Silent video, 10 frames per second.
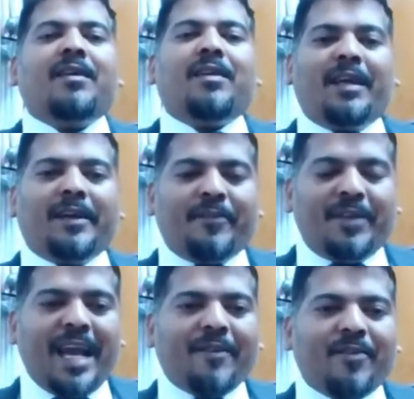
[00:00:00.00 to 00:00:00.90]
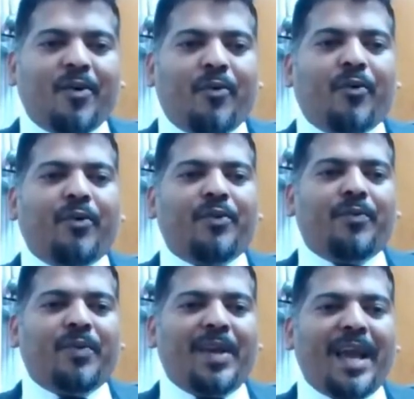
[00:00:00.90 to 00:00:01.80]
Like we have our
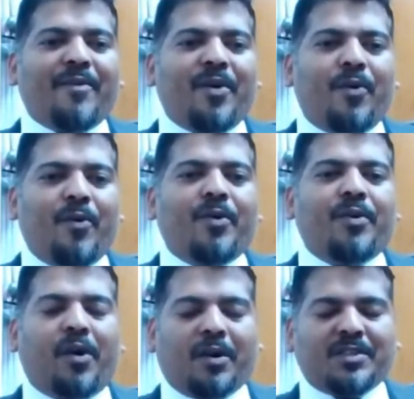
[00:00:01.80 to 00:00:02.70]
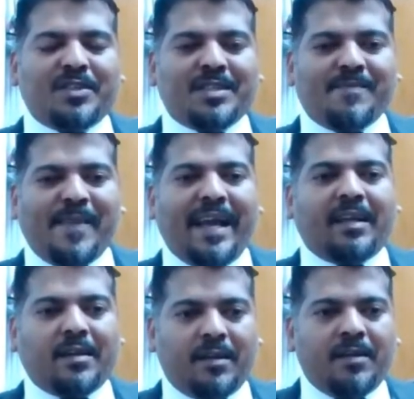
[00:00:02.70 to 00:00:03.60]
own oxygen bank,